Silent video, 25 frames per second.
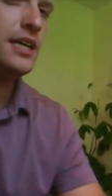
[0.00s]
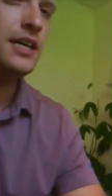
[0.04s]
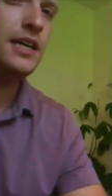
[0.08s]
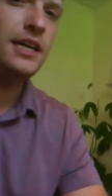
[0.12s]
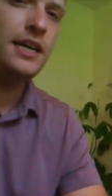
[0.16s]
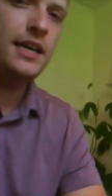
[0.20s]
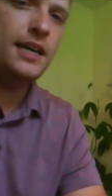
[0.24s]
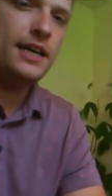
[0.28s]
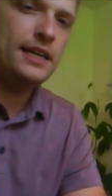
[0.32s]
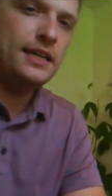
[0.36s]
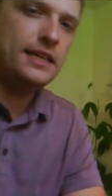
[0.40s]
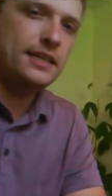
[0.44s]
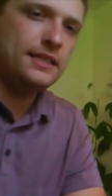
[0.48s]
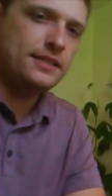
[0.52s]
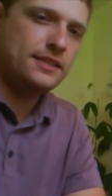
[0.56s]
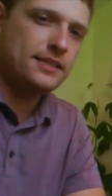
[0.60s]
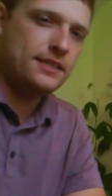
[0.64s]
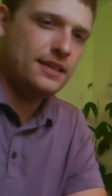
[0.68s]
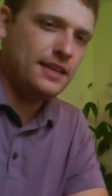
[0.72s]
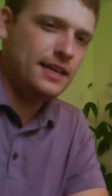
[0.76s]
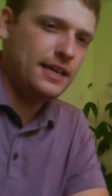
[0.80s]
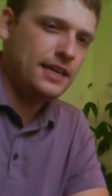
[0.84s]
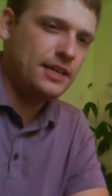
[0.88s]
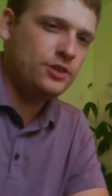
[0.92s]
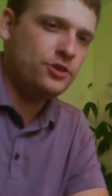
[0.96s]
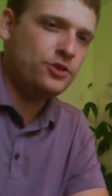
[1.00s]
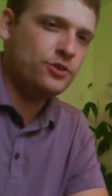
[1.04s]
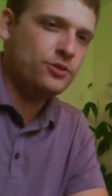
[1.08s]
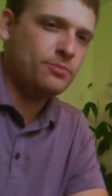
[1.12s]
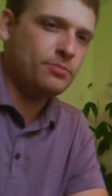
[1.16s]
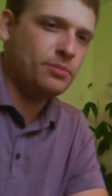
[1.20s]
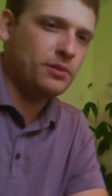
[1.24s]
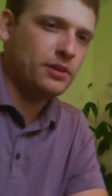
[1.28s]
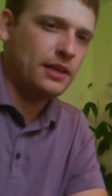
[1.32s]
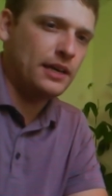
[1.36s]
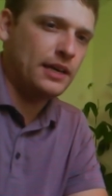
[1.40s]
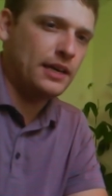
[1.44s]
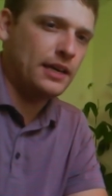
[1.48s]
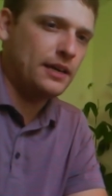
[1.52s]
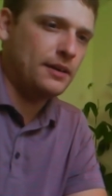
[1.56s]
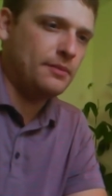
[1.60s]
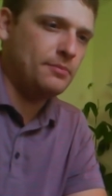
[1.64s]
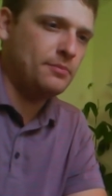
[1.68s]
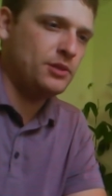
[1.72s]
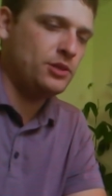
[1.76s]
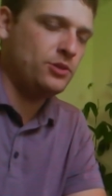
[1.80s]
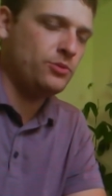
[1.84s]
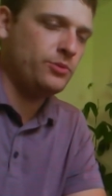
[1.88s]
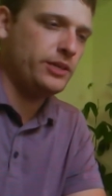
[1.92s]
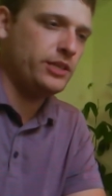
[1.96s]
And it's interplay
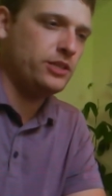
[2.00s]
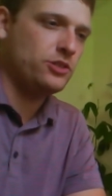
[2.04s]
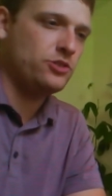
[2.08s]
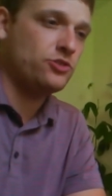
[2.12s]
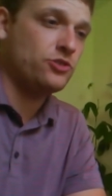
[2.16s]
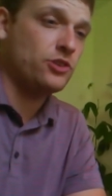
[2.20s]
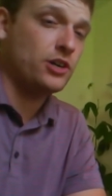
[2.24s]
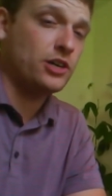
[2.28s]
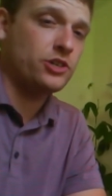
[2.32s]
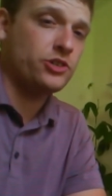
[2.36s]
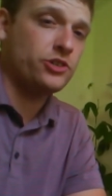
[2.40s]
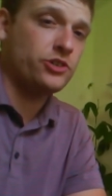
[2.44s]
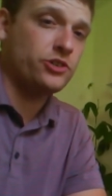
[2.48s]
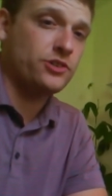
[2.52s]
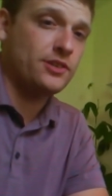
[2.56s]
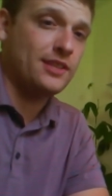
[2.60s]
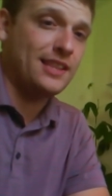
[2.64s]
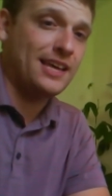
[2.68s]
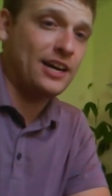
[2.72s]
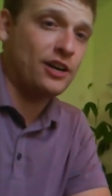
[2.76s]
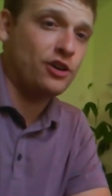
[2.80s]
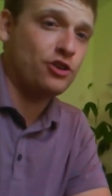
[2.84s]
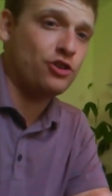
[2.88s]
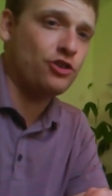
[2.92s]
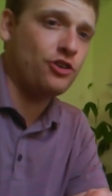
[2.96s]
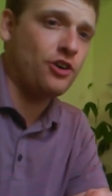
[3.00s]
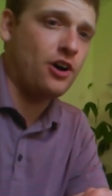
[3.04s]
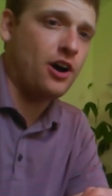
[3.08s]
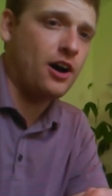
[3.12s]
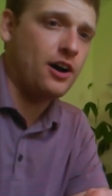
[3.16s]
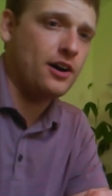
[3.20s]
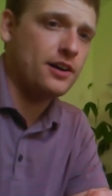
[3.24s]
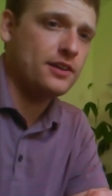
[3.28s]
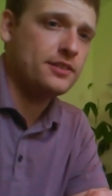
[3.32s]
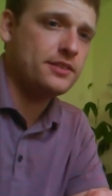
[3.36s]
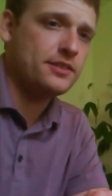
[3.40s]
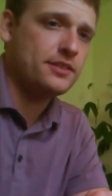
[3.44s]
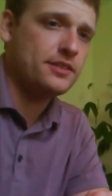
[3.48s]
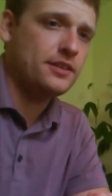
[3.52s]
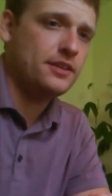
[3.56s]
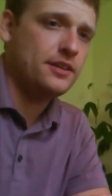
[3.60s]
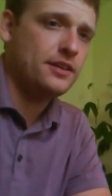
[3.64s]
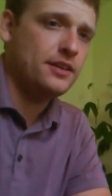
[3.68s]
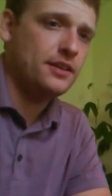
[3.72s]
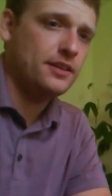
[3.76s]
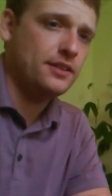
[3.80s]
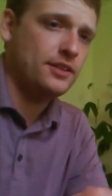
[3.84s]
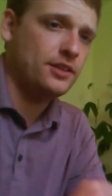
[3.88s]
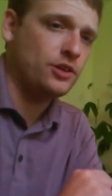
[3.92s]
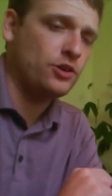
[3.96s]
between structures that cross
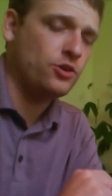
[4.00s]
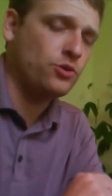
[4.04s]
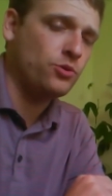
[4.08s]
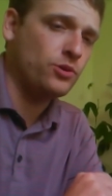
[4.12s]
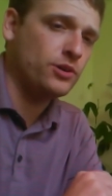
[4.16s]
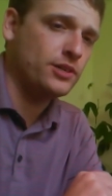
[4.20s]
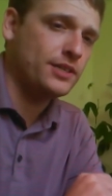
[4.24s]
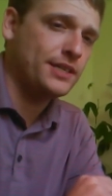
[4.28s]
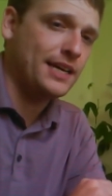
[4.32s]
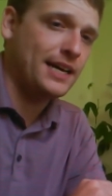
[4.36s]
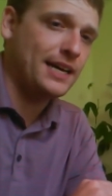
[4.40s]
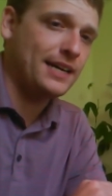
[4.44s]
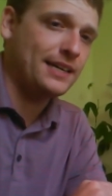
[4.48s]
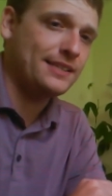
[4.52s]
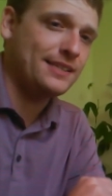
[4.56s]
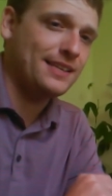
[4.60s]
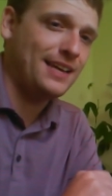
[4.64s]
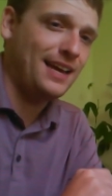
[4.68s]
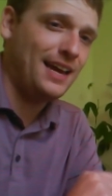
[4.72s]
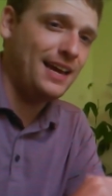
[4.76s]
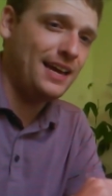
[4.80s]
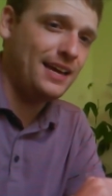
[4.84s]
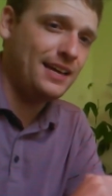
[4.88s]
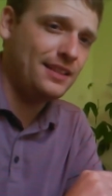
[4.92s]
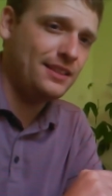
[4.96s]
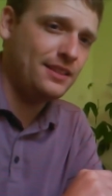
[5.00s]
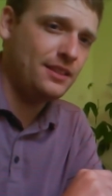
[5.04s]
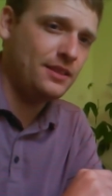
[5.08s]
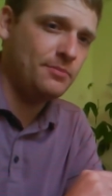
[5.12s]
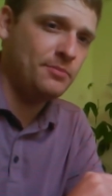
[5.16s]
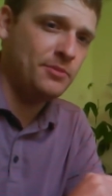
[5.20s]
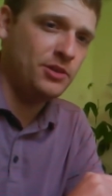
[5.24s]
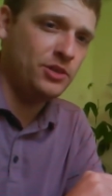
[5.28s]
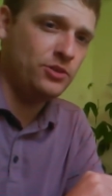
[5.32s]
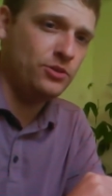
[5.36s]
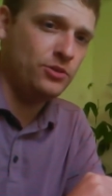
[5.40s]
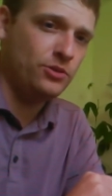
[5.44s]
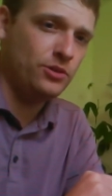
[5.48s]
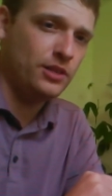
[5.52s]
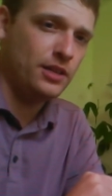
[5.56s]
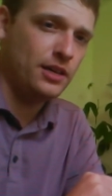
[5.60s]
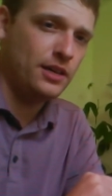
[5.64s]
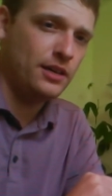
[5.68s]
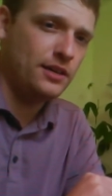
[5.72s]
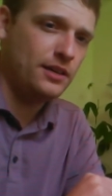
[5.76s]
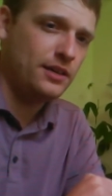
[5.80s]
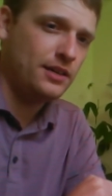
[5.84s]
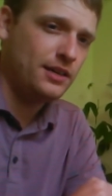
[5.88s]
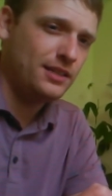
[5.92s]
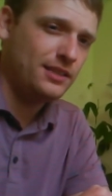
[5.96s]
the cortex and the
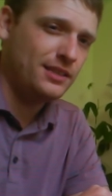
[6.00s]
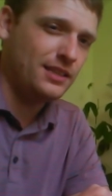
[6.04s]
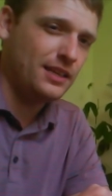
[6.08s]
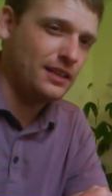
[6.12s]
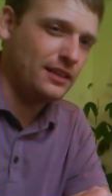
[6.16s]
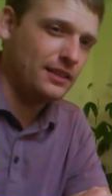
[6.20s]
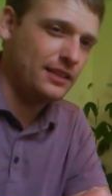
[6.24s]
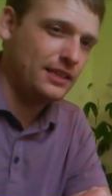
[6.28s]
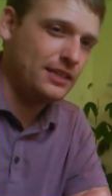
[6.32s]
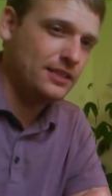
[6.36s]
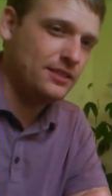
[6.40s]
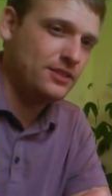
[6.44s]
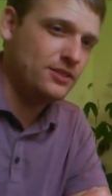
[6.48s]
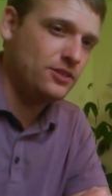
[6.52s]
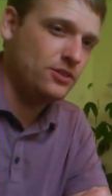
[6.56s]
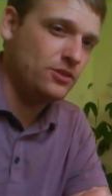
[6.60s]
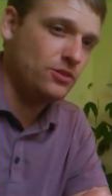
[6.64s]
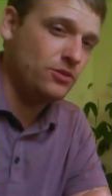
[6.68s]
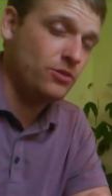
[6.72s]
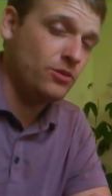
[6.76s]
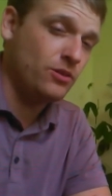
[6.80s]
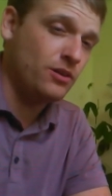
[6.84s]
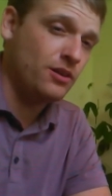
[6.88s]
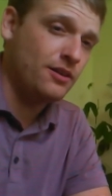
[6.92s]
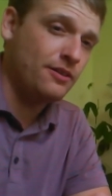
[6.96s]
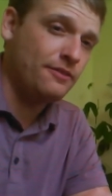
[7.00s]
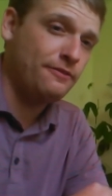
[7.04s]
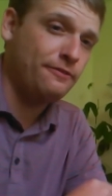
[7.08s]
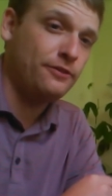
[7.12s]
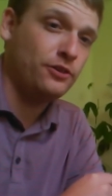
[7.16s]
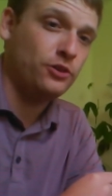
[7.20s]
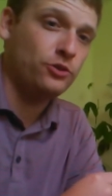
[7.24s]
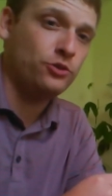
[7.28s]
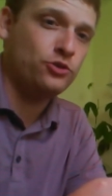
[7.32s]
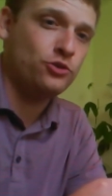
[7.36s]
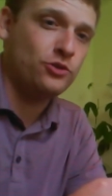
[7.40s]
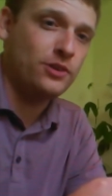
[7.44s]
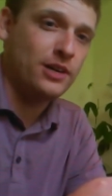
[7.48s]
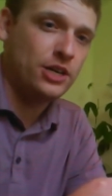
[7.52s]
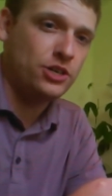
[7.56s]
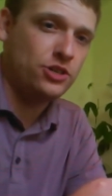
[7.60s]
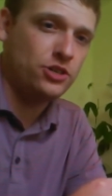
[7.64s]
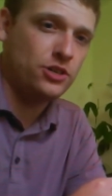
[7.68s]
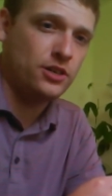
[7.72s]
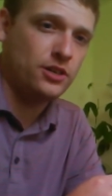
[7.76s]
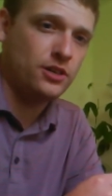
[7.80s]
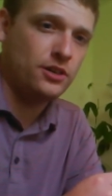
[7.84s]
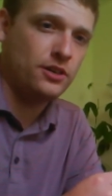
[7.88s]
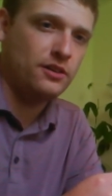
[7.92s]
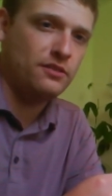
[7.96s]
medulla that leads to
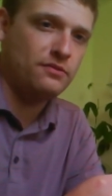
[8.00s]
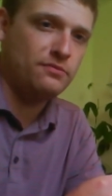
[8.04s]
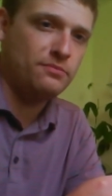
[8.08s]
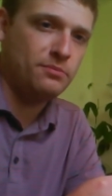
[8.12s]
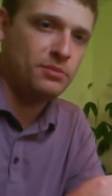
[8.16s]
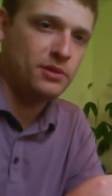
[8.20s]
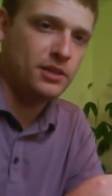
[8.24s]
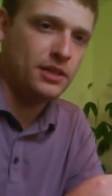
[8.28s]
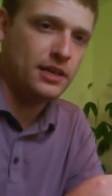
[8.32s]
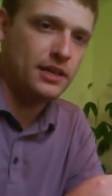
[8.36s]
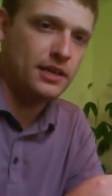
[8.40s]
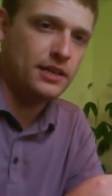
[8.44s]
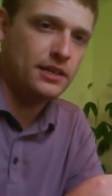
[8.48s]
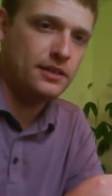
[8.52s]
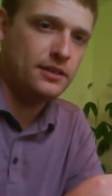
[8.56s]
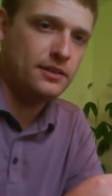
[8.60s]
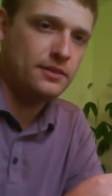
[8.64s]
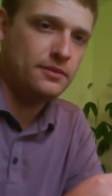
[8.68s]
filtration of blood.